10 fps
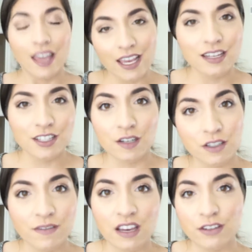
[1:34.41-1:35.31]
It deserves
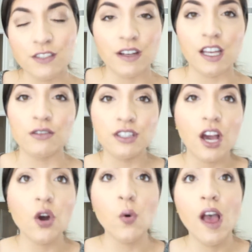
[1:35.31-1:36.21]
a favorites video.
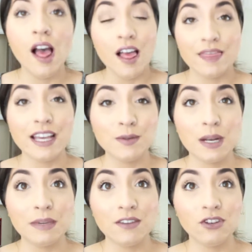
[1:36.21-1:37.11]
So that's what
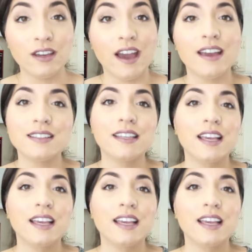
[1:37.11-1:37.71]
I'm giving you guys.